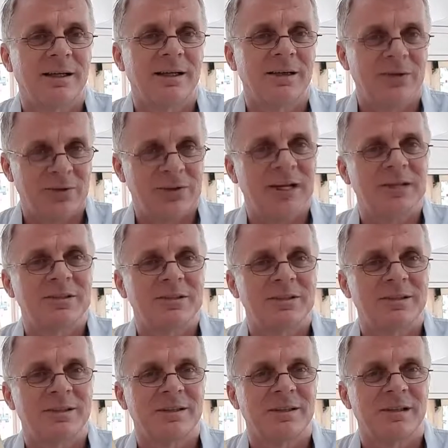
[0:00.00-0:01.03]
You touch it.
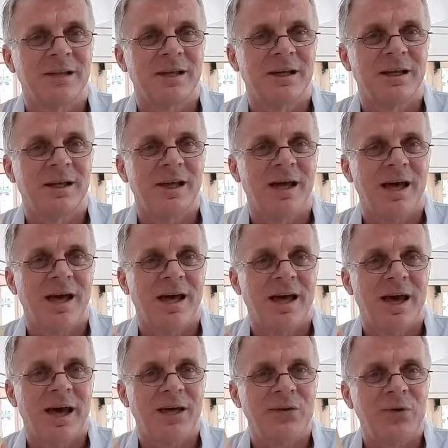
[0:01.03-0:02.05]

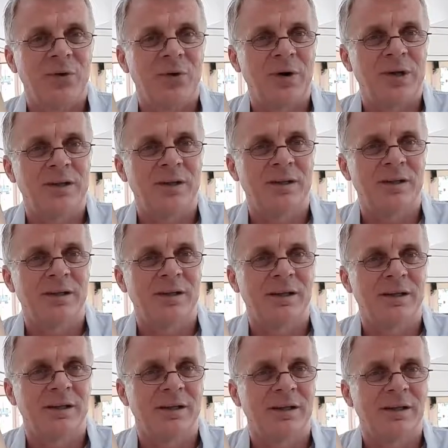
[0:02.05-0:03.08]
And you read it.
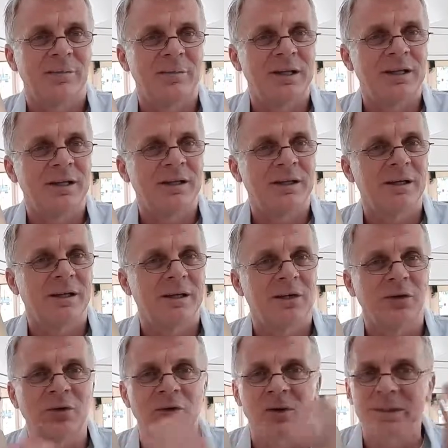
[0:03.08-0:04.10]
Meaning,
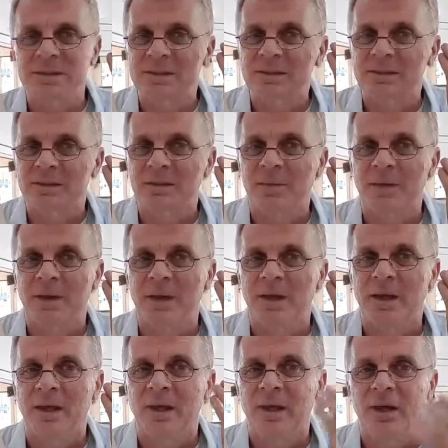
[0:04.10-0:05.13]
you listen.
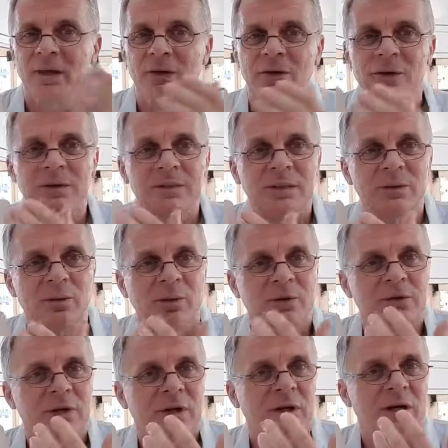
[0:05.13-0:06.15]
You listen what
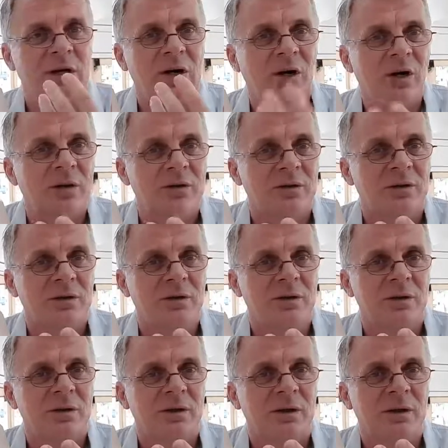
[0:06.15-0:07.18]
God
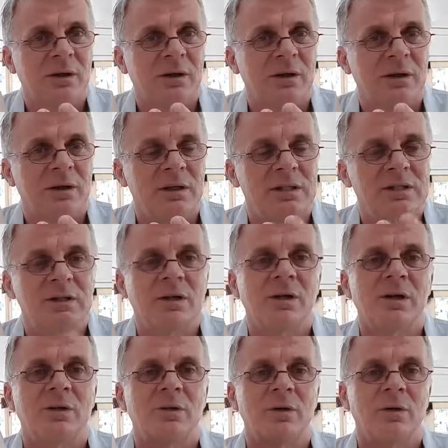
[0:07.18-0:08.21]
is talking
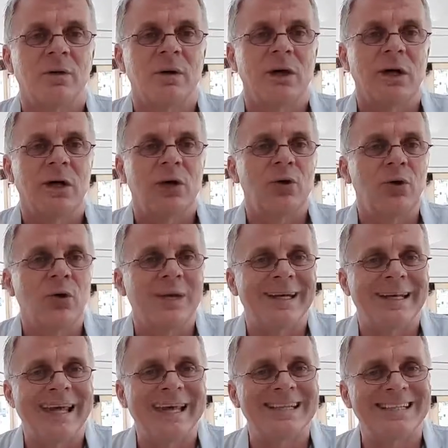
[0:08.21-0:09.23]
to you. You
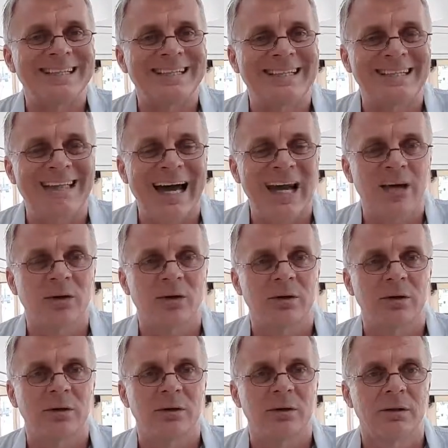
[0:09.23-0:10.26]
engage in the dialogue.
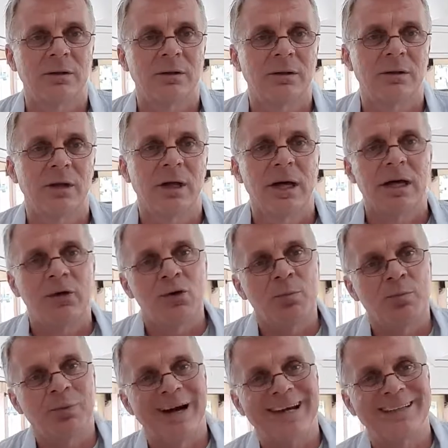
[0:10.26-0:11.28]
You
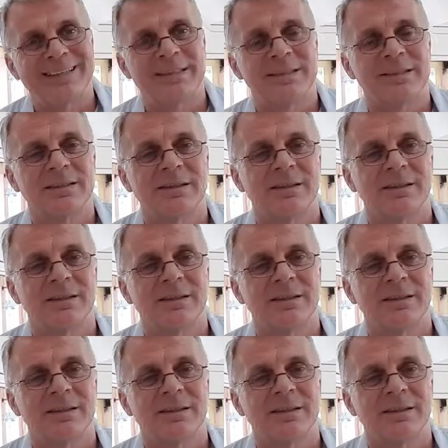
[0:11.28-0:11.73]
practice.